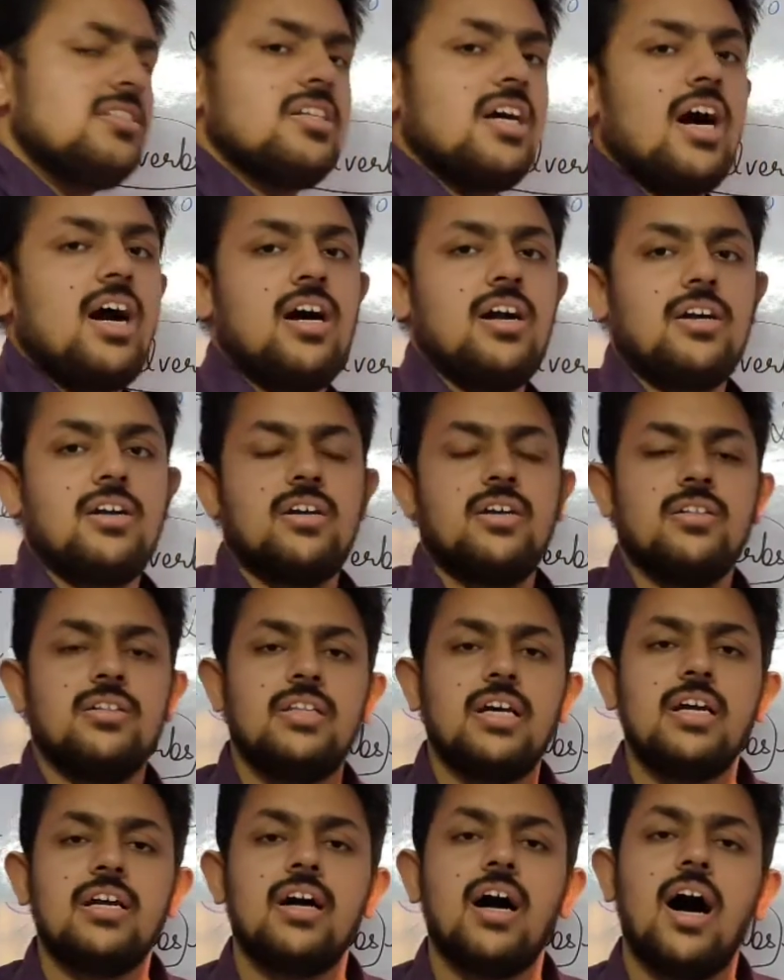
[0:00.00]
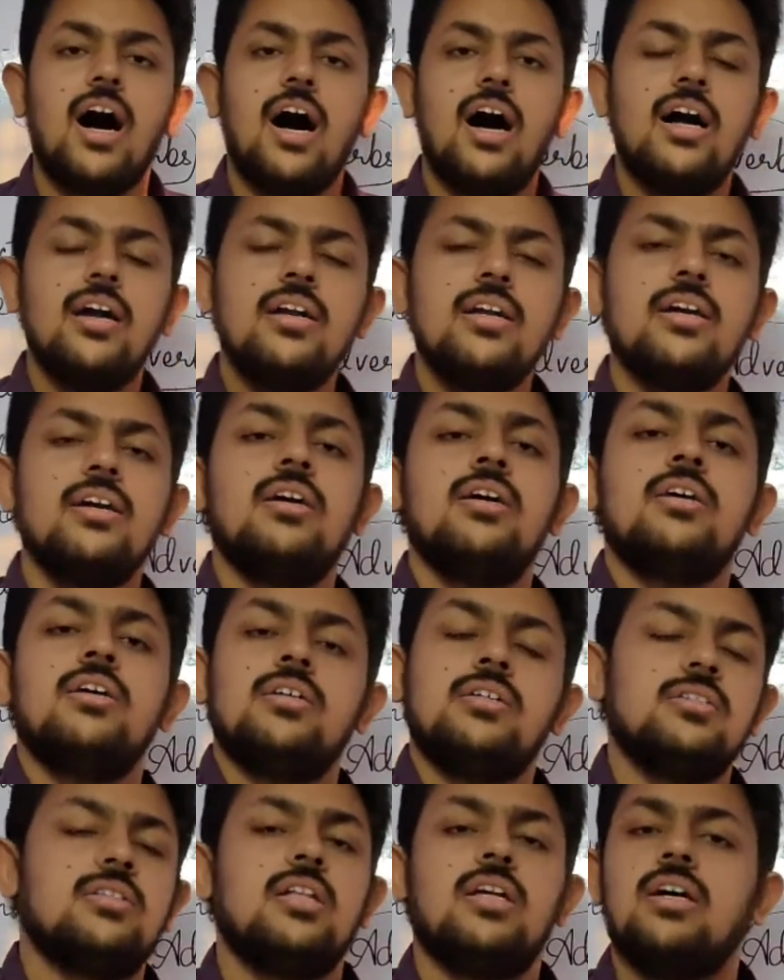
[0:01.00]
chart. That hard,
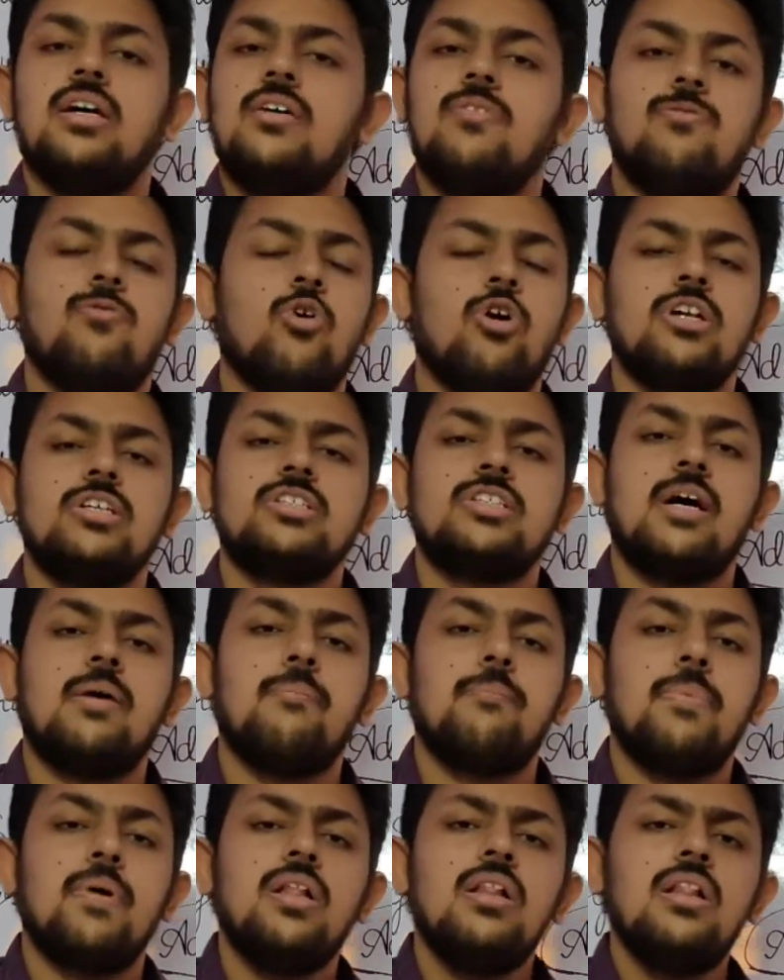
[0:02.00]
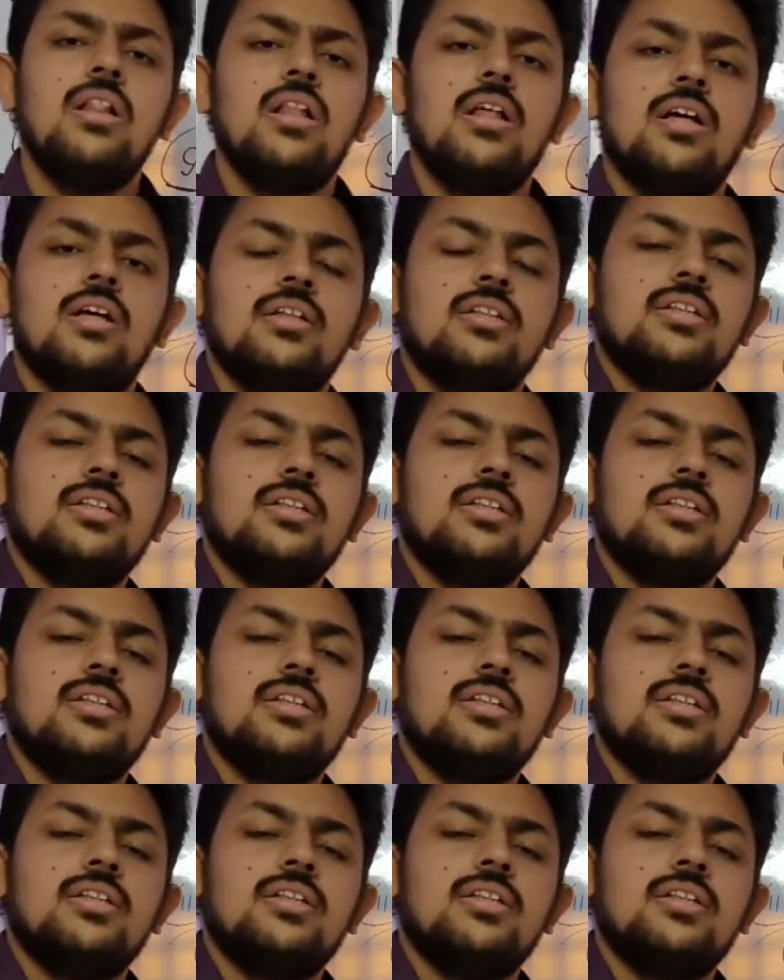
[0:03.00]
for example,